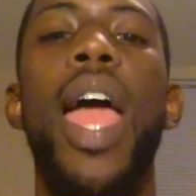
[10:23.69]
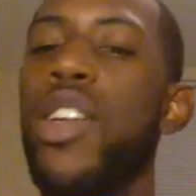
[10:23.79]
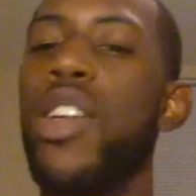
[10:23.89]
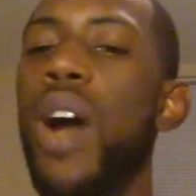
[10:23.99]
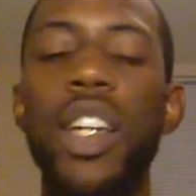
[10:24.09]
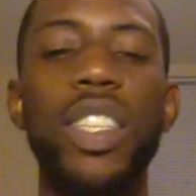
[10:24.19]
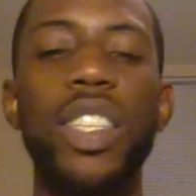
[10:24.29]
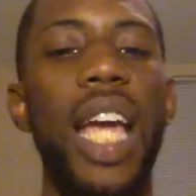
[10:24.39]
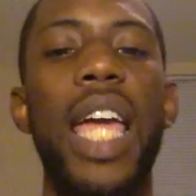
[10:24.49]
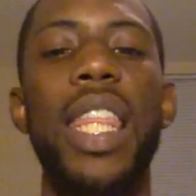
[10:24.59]
and you
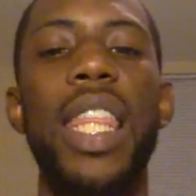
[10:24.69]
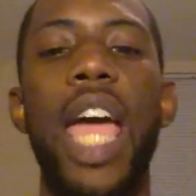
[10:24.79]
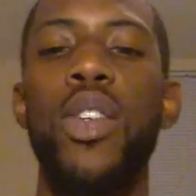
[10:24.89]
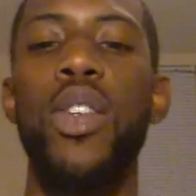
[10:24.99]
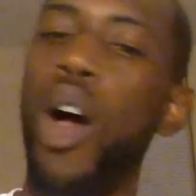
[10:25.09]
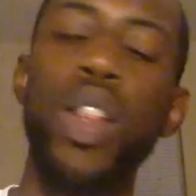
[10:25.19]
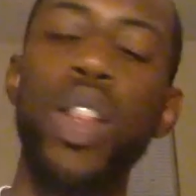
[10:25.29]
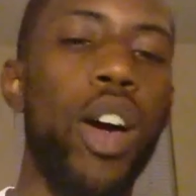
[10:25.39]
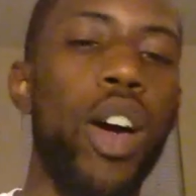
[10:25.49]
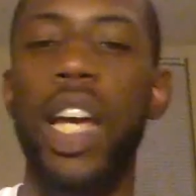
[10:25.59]
understand that you no
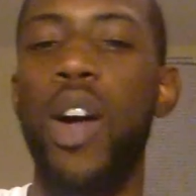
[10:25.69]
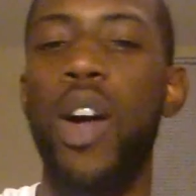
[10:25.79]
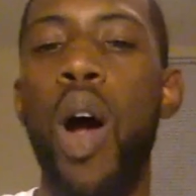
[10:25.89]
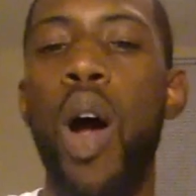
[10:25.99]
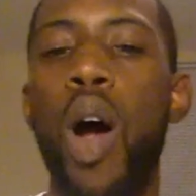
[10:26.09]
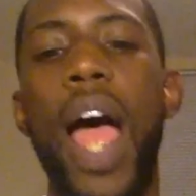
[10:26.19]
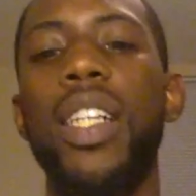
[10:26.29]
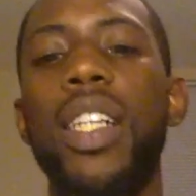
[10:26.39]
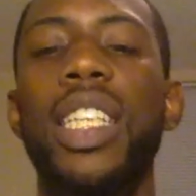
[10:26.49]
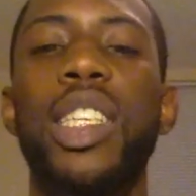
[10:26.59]
longer can go around
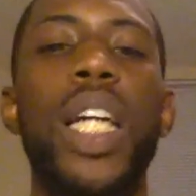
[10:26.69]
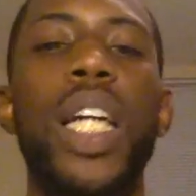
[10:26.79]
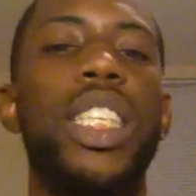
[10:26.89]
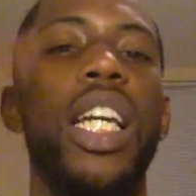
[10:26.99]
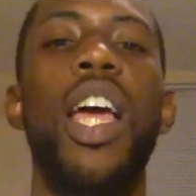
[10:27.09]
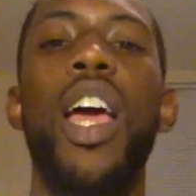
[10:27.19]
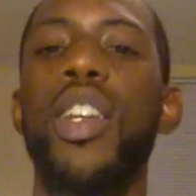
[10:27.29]
the situation,